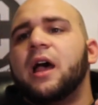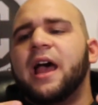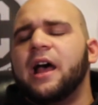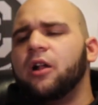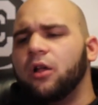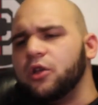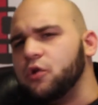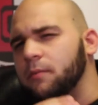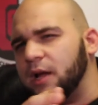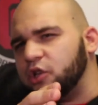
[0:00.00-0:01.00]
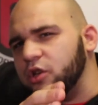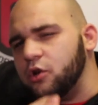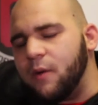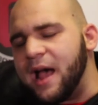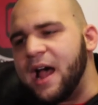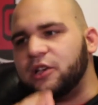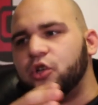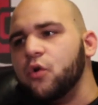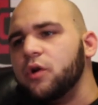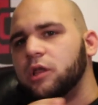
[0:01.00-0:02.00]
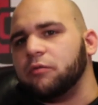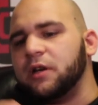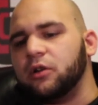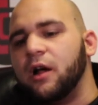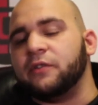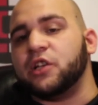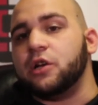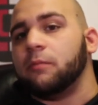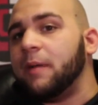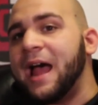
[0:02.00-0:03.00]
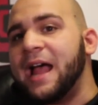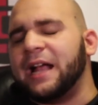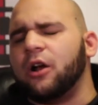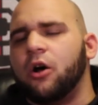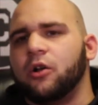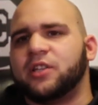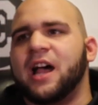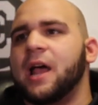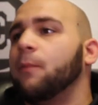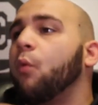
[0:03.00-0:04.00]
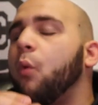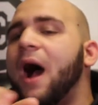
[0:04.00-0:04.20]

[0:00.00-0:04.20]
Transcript: Al, you mentioned you had 2 to 3 gloves in your bag at all time.